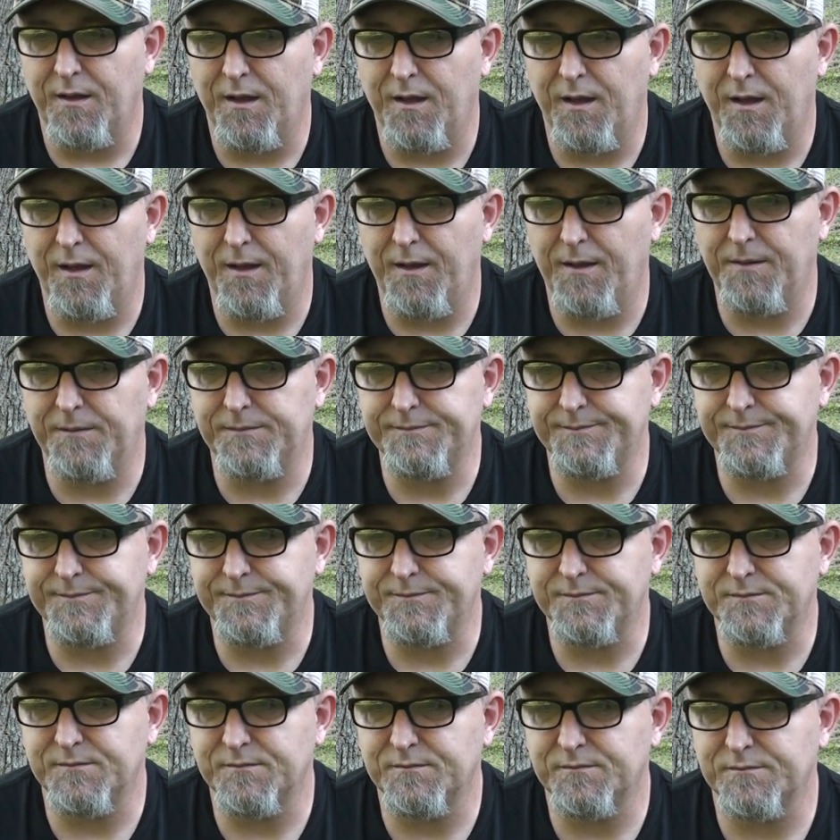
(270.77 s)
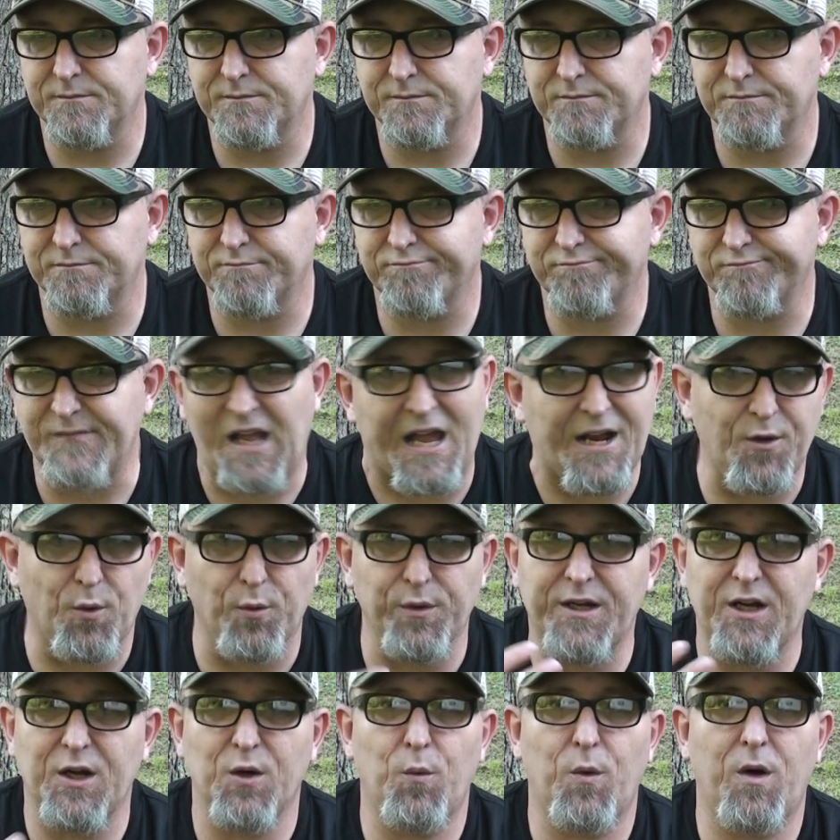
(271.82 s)
I don't
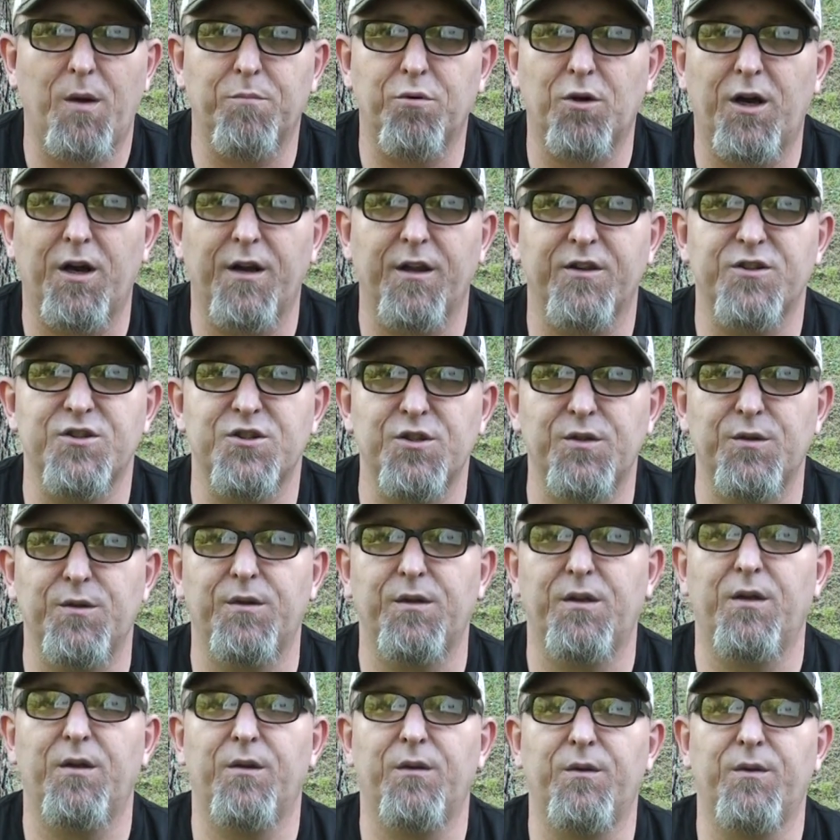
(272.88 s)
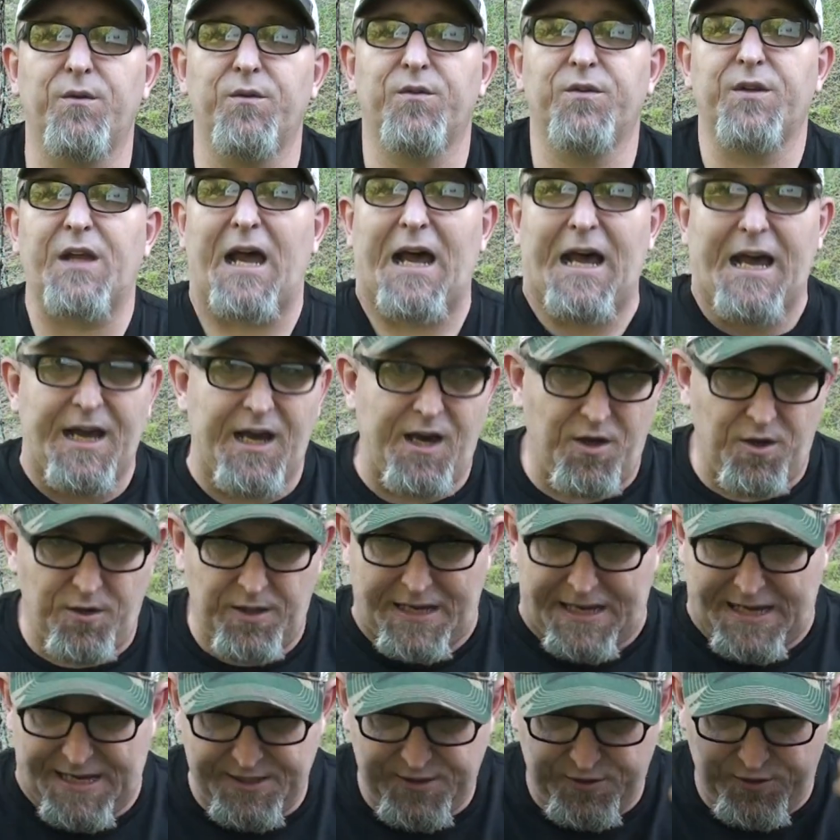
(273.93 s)
care what products you use.
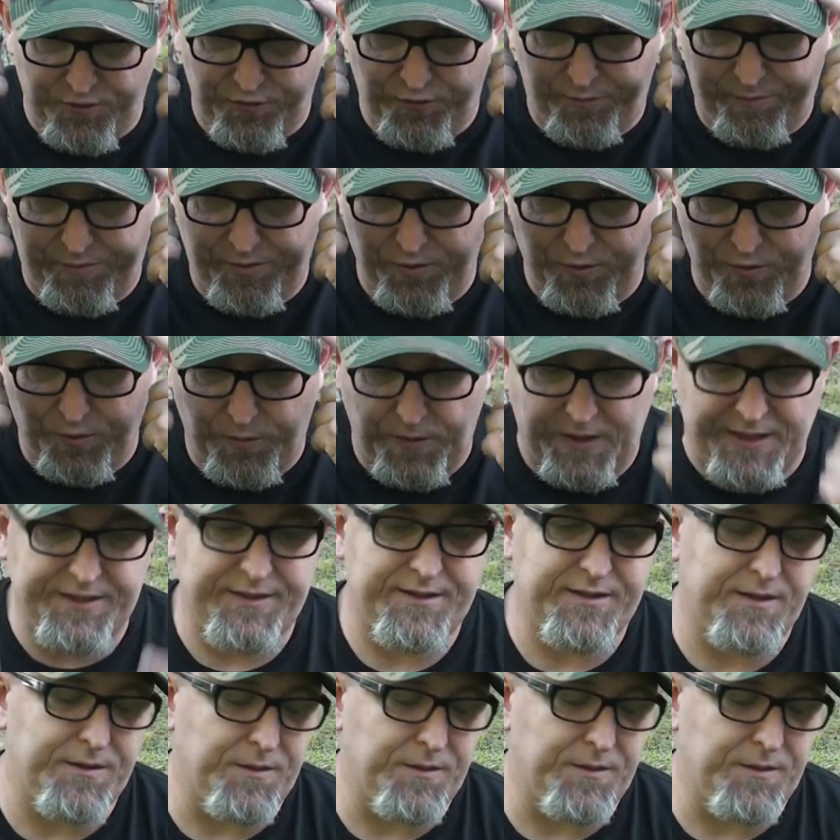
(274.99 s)
I use pure white.